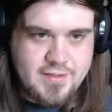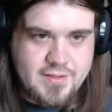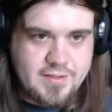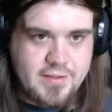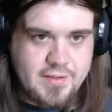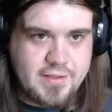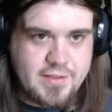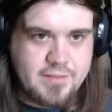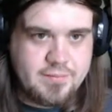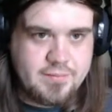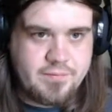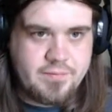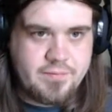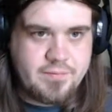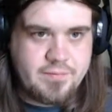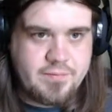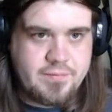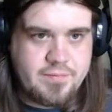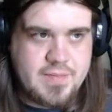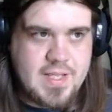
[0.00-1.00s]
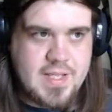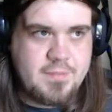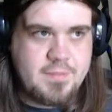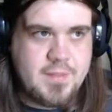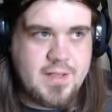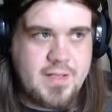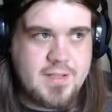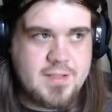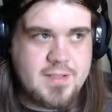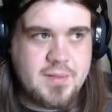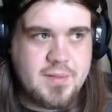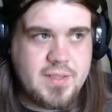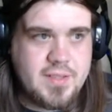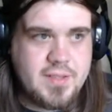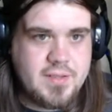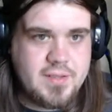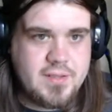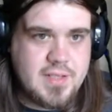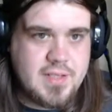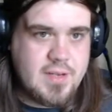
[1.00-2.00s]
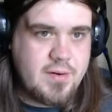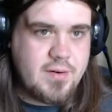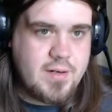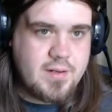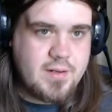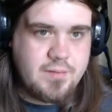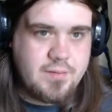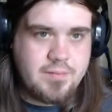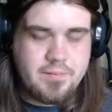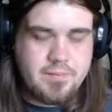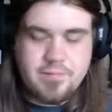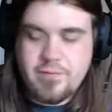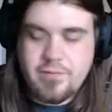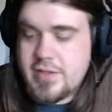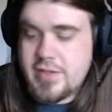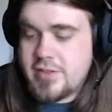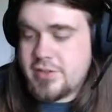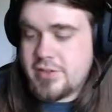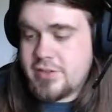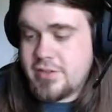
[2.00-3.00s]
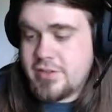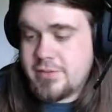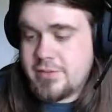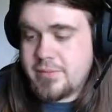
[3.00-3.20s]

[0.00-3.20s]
like 10 minutes because I already finished it.